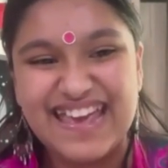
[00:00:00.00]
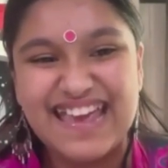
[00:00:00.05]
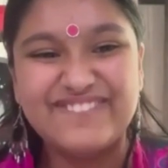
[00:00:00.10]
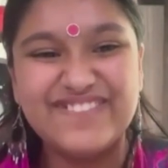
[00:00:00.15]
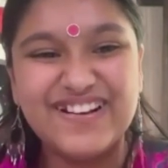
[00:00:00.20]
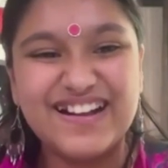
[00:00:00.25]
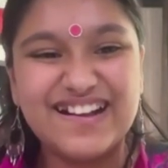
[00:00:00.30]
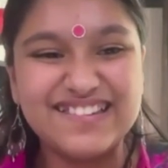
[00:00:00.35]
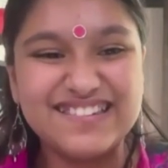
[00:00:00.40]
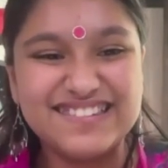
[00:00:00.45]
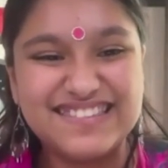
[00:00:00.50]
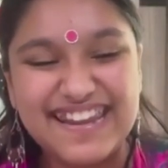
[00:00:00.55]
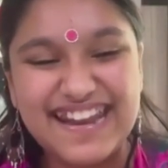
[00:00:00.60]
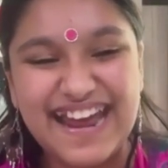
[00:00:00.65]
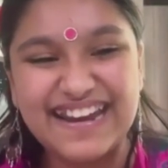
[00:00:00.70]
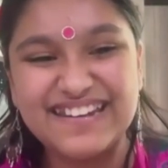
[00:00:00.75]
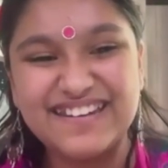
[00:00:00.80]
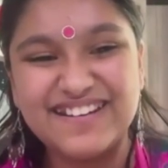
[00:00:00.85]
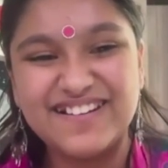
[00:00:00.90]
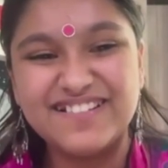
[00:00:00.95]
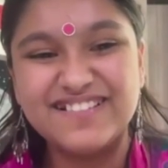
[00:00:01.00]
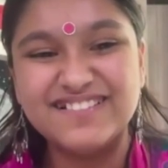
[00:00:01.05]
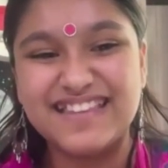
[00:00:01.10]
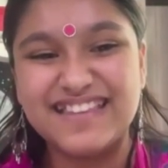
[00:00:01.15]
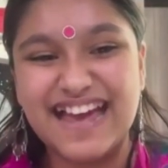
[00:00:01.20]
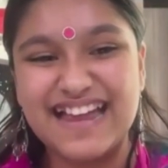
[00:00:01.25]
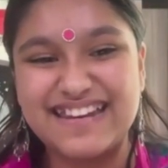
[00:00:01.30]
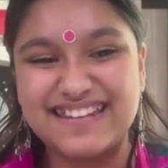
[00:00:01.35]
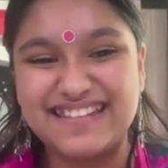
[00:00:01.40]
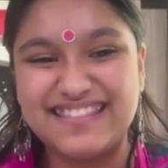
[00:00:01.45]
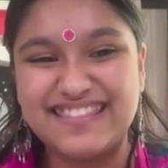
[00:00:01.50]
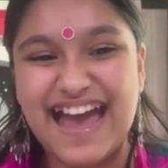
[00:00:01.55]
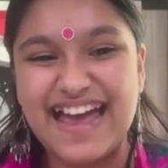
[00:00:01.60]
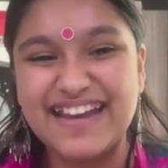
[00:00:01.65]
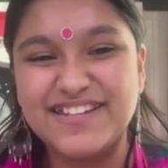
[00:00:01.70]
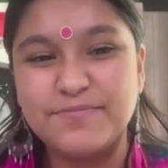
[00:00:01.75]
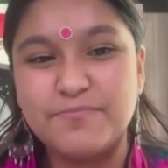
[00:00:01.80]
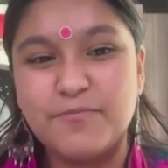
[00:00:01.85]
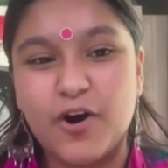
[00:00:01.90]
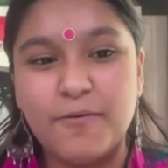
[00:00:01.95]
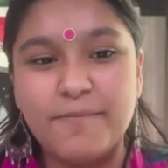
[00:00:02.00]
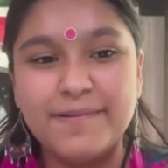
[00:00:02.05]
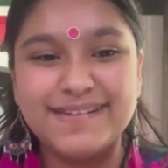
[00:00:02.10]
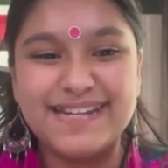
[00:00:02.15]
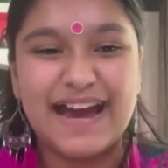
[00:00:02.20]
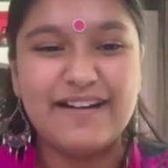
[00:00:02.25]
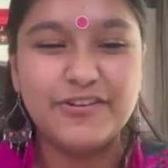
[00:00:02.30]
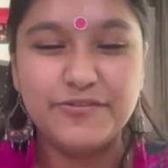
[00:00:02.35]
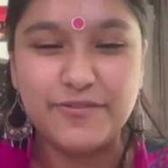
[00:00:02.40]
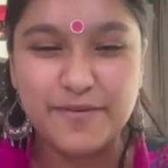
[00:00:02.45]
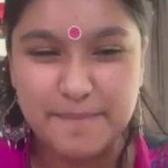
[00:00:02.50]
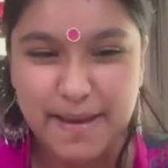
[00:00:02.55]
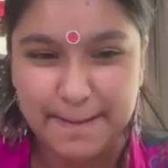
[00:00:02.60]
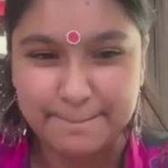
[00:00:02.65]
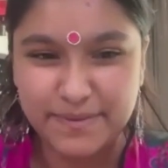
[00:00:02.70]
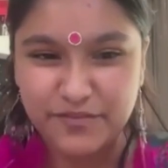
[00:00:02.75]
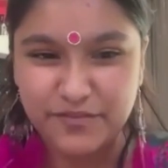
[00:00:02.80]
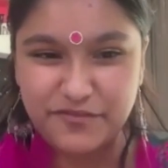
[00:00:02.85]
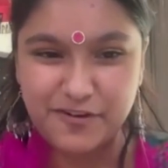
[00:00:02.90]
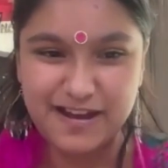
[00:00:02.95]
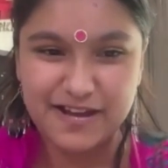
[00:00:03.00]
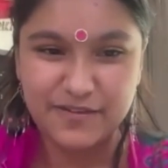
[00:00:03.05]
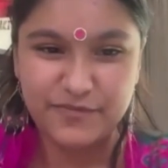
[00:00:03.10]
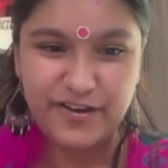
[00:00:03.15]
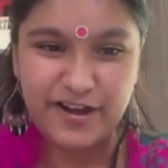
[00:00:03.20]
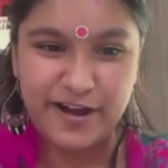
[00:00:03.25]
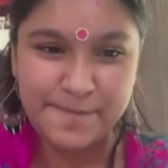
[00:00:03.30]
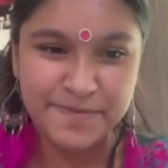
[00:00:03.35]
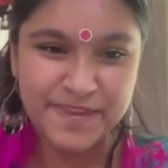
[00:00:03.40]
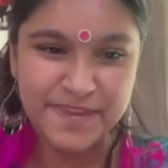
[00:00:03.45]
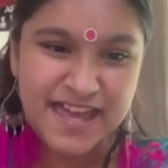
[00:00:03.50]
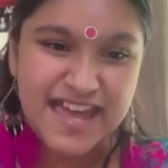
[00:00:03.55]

because then I know that that moment I would remember forever.